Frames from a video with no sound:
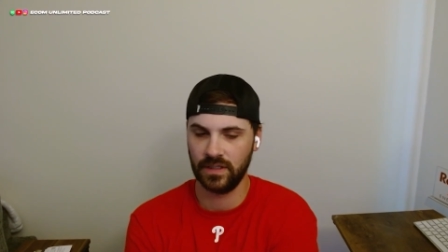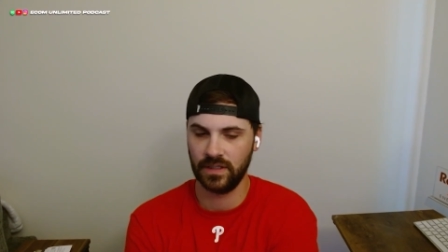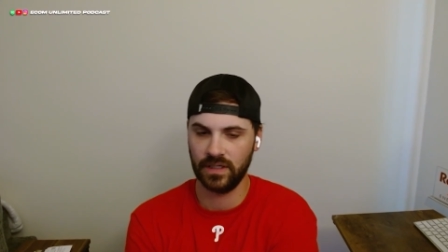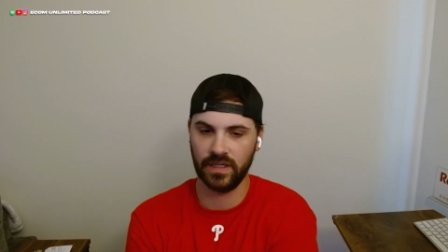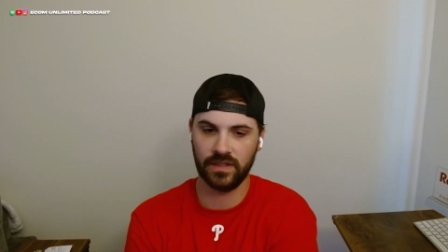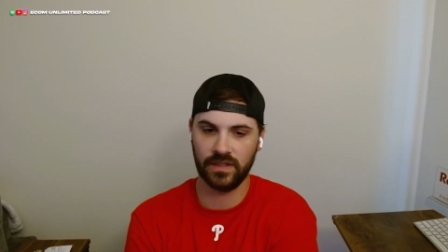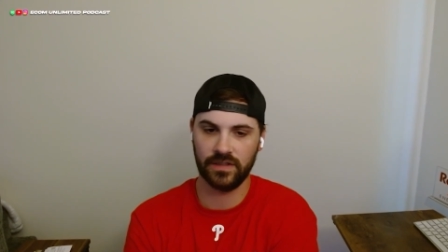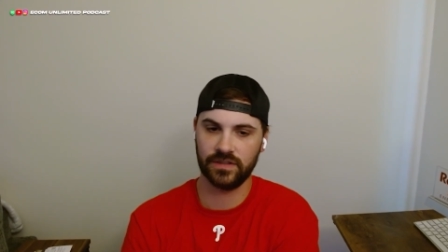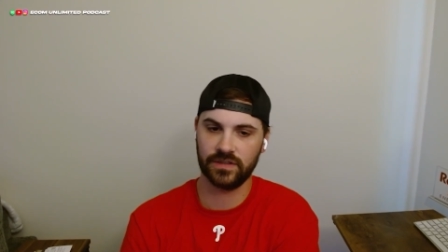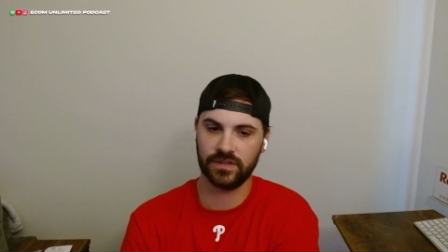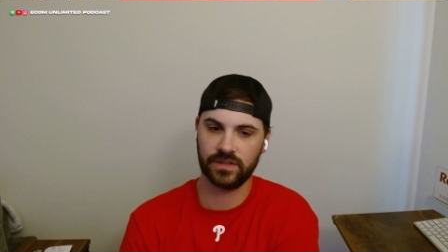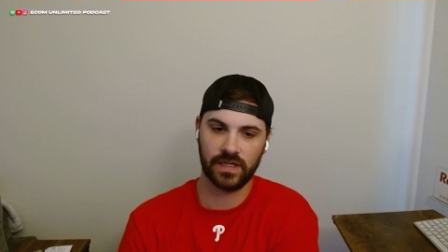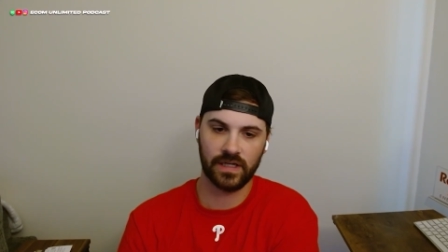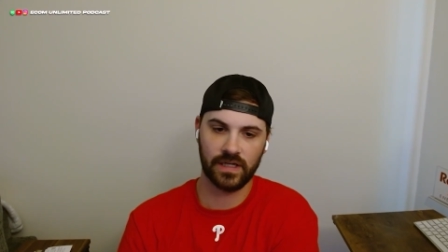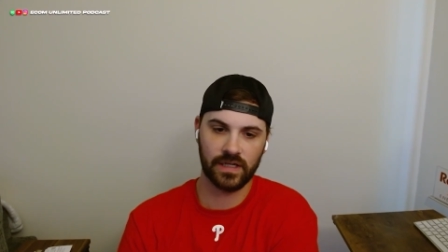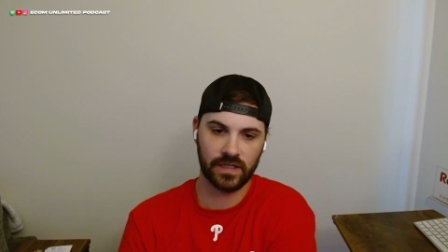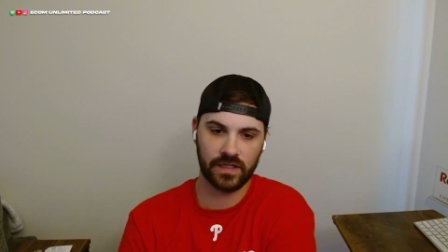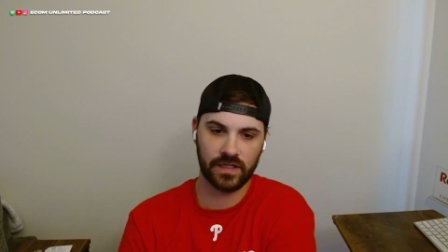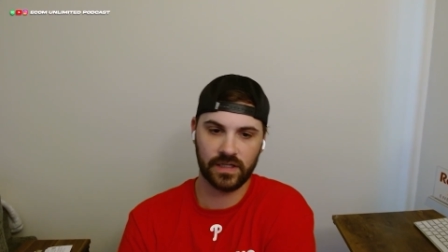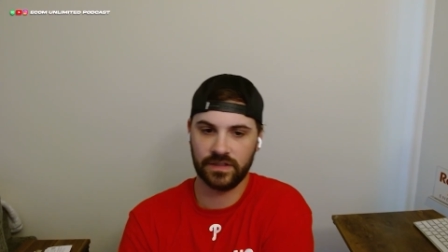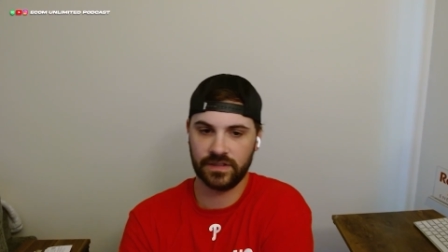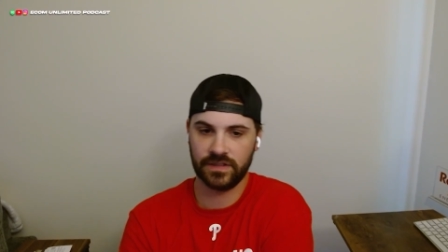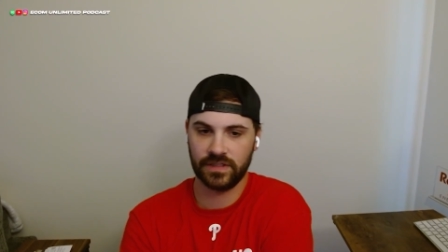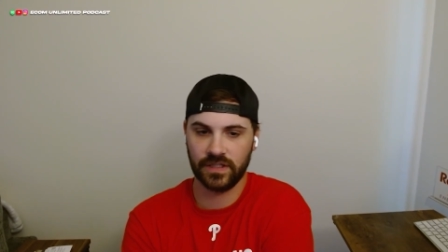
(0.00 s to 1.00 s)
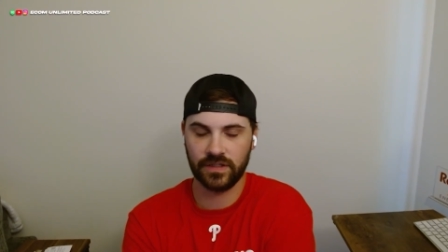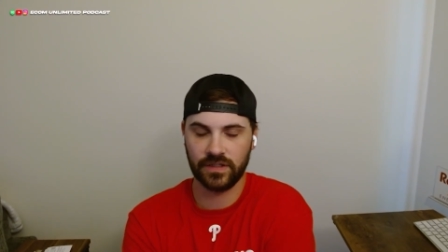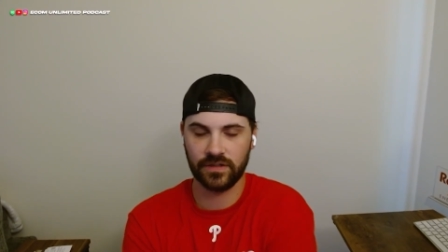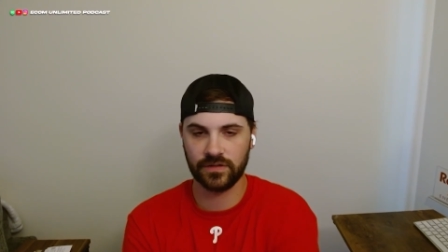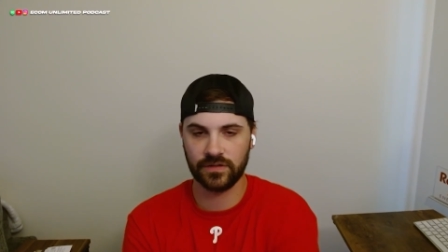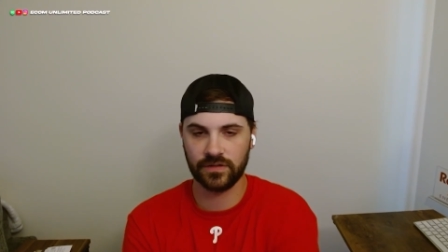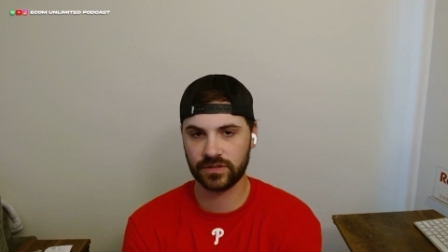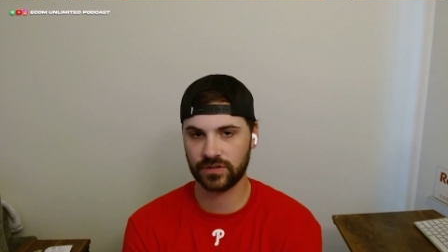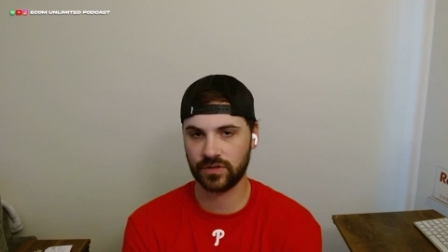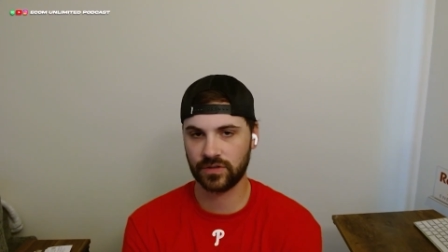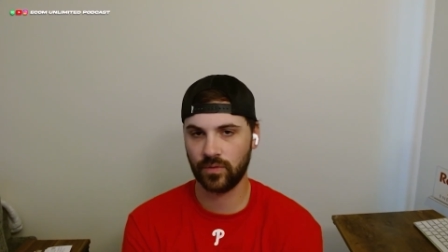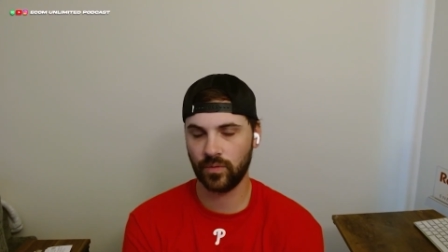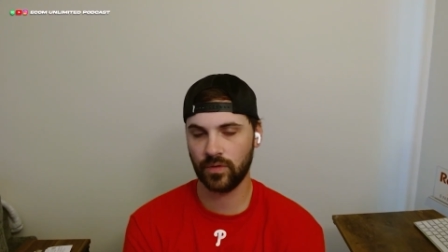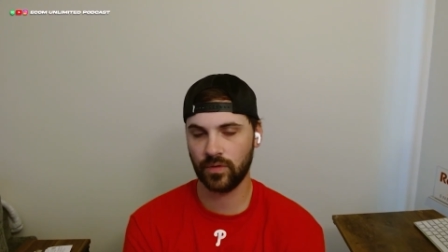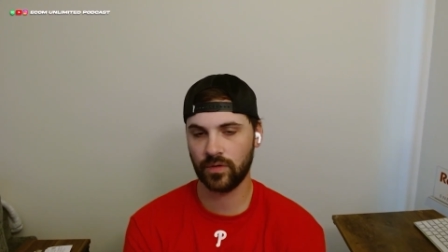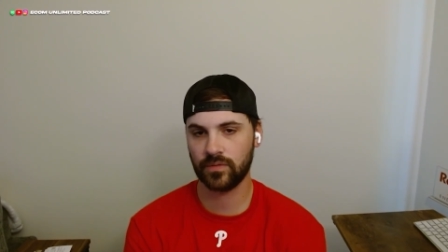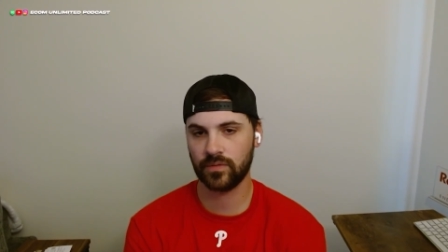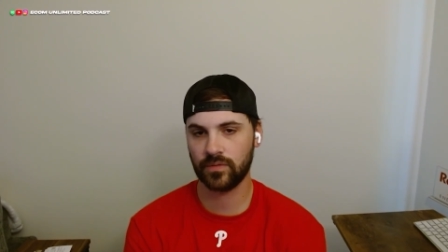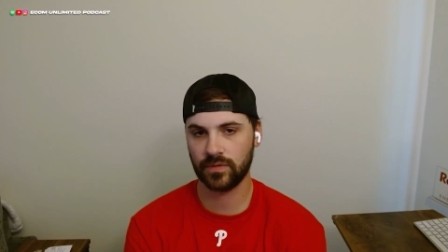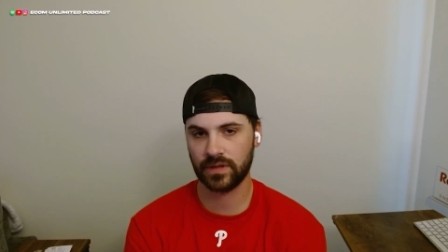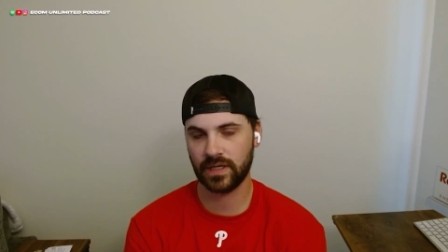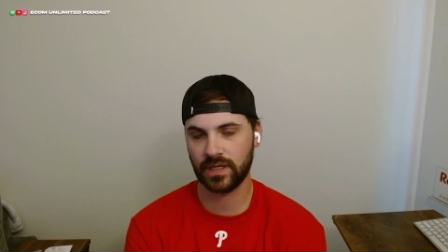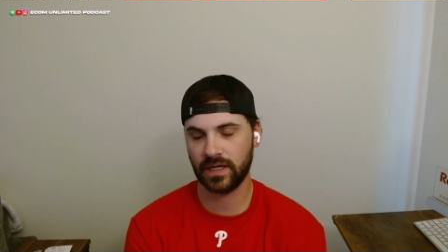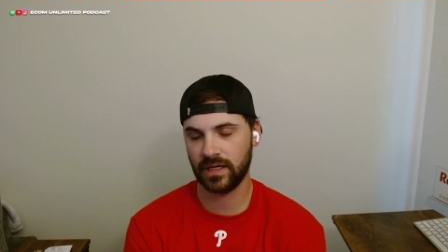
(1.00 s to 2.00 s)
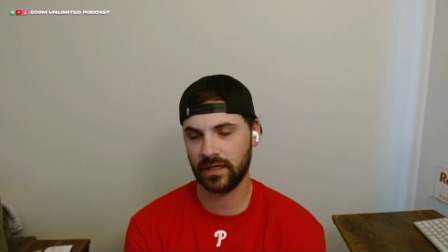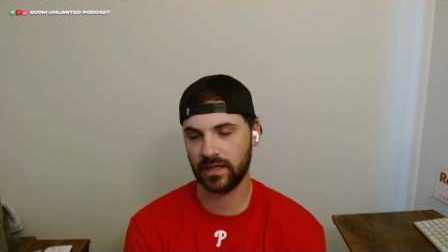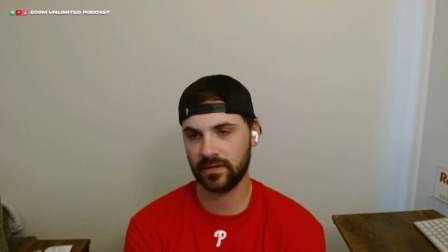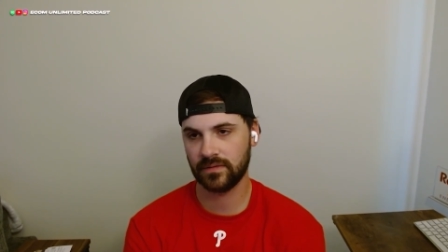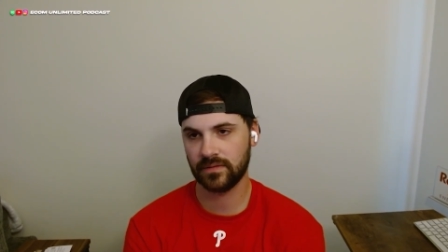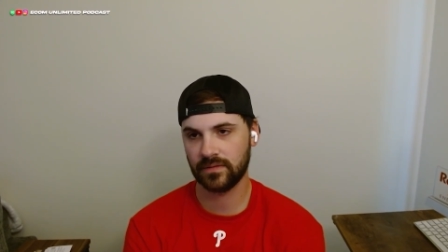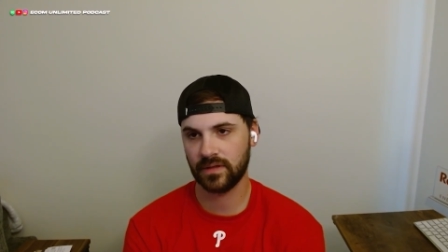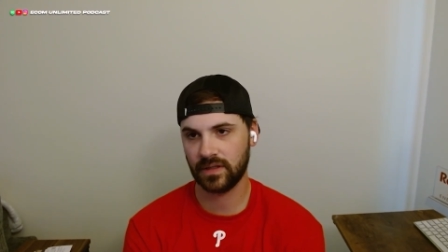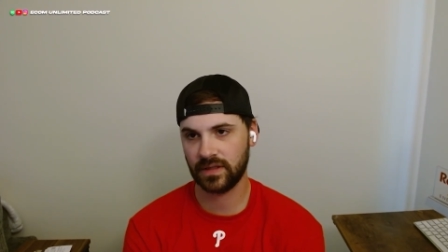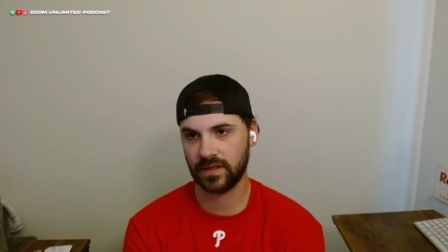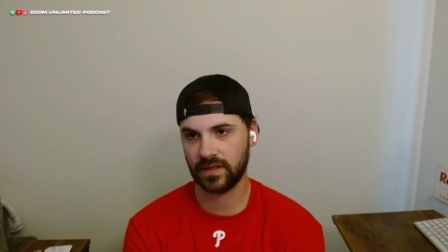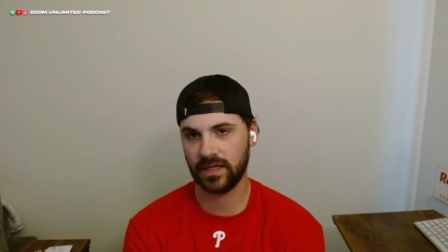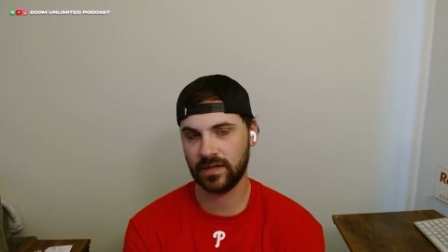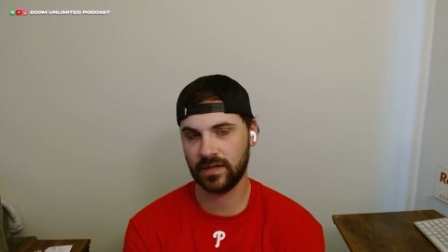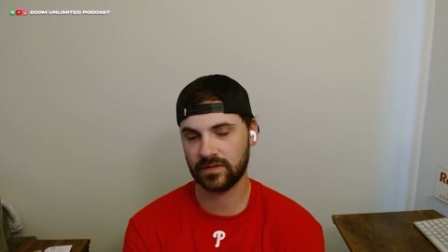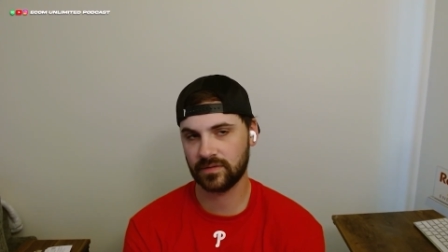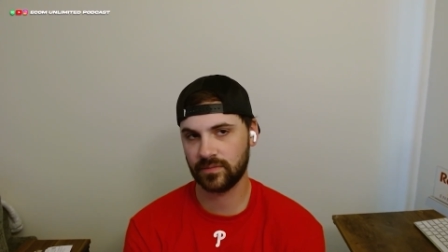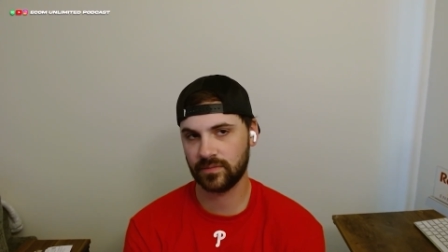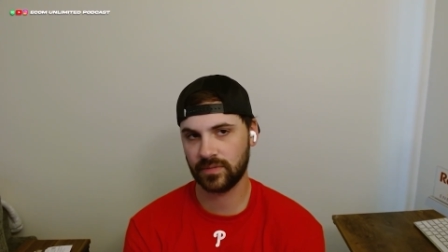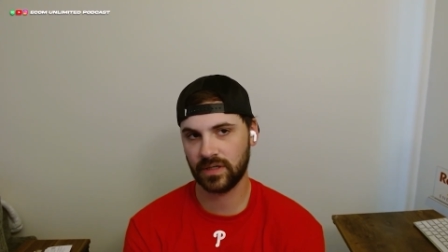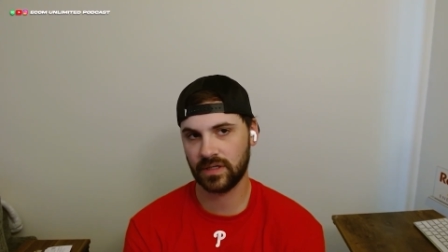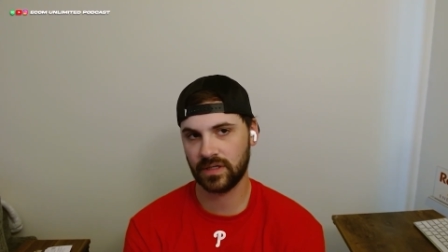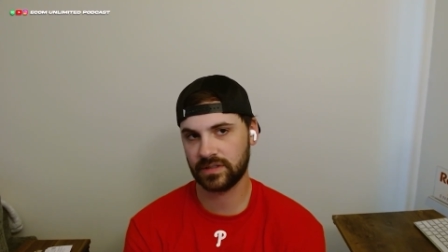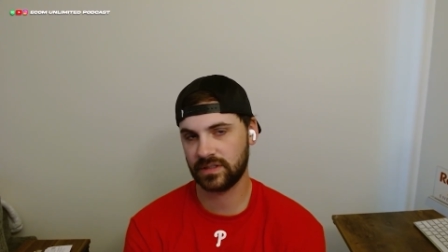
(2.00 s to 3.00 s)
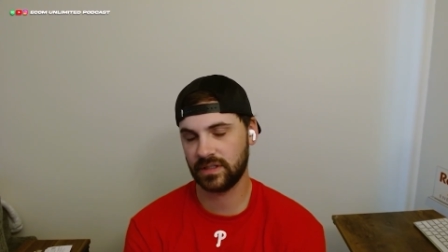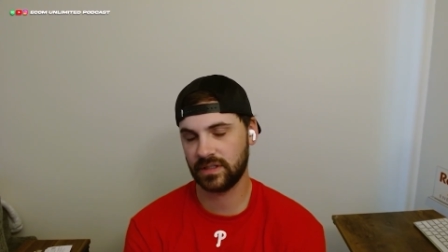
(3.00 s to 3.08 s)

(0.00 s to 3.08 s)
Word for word: And just kind of continue just to work with that a thousand bucks,